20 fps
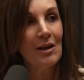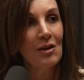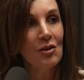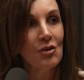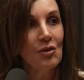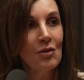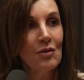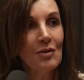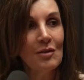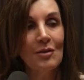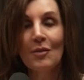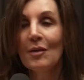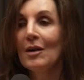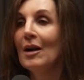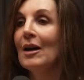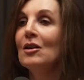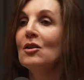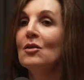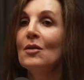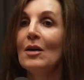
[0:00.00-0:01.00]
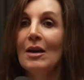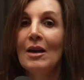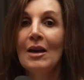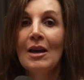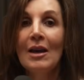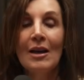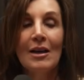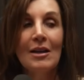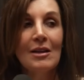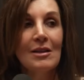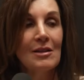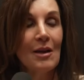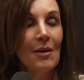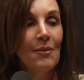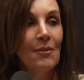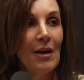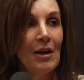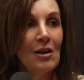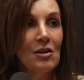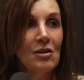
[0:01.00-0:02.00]
and choose where I do it. In
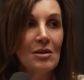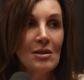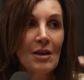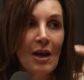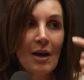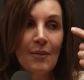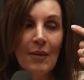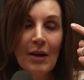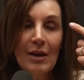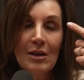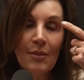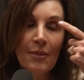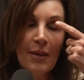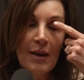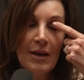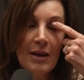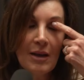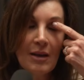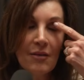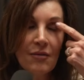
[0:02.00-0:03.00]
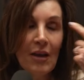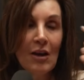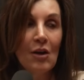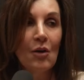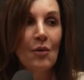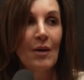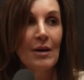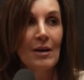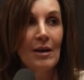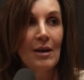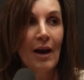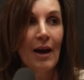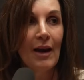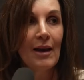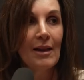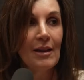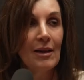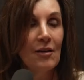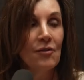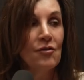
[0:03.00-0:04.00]
some patients, I may, depending if they don't want an
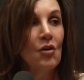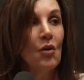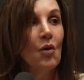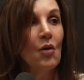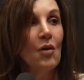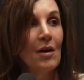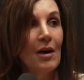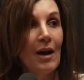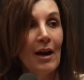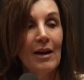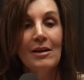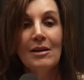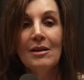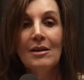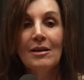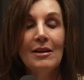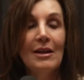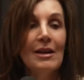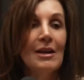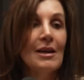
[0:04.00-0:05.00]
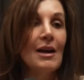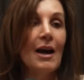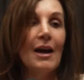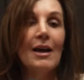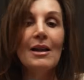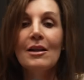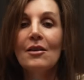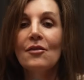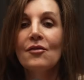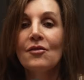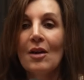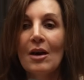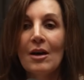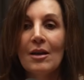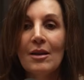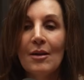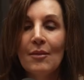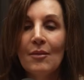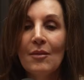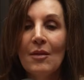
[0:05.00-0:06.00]
eye lift, or I did an eye lift
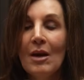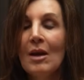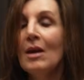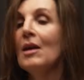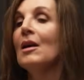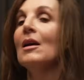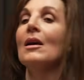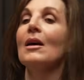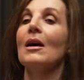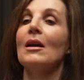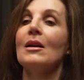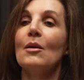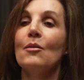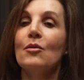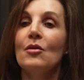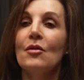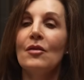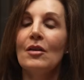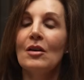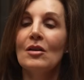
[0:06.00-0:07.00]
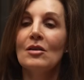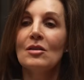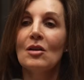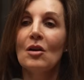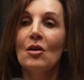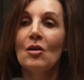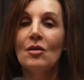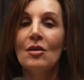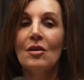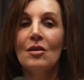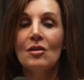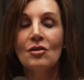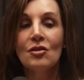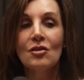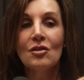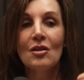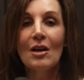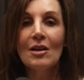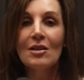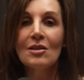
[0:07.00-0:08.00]
on them a number of years ago and they're
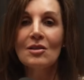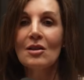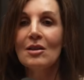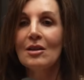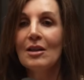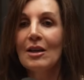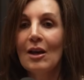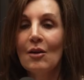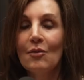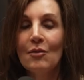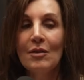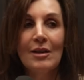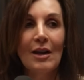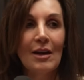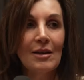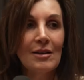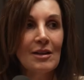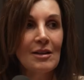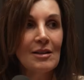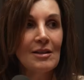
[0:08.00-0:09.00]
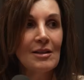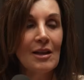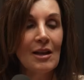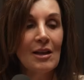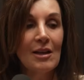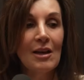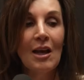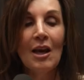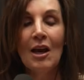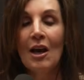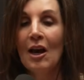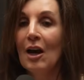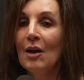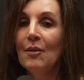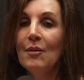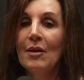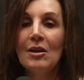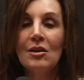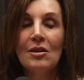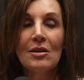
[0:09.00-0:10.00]
just starting to get redundant skin, I
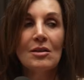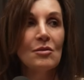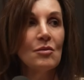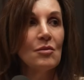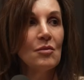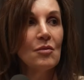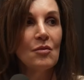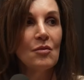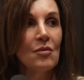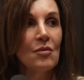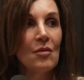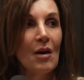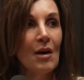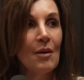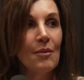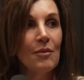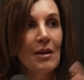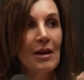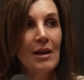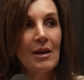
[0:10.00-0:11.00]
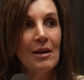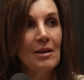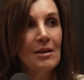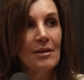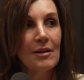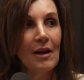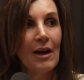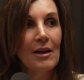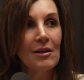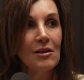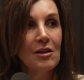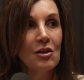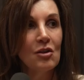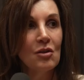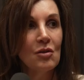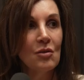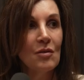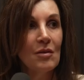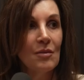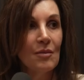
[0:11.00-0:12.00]
may just ablate that
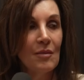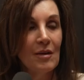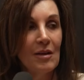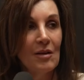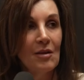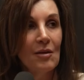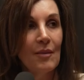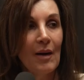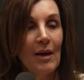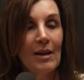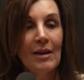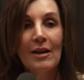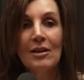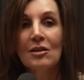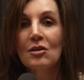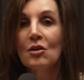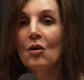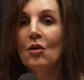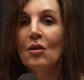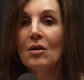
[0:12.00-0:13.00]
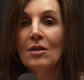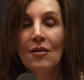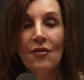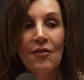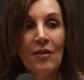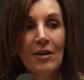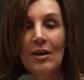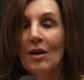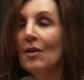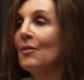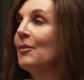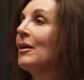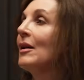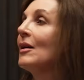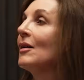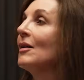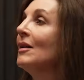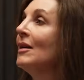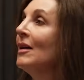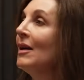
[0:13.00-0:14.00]
tissue with either my laser or the phenol
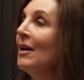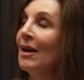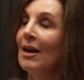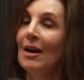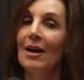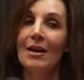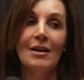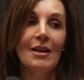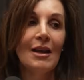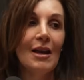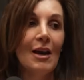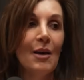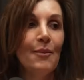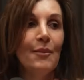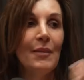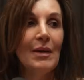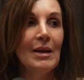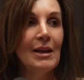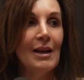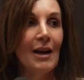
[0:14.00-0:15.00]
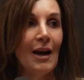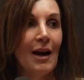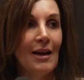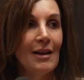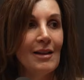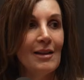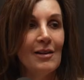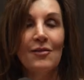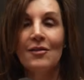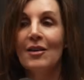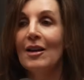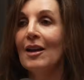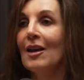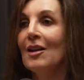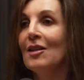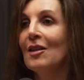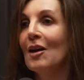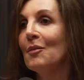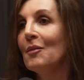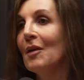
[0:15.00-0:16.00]
peel and get a mini eye lift
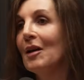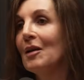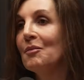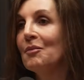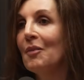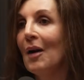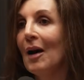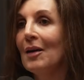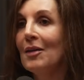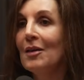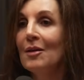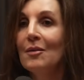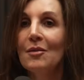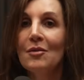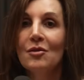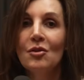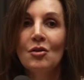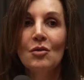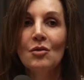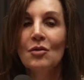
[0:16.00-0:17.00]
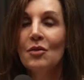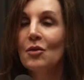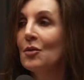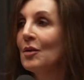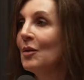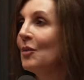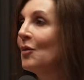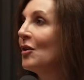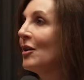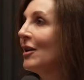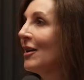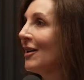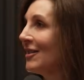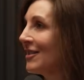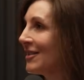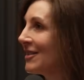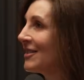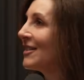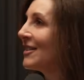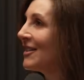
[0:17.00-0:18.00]
again that might buy them two or three more
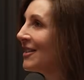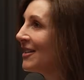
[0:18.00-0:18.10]
years.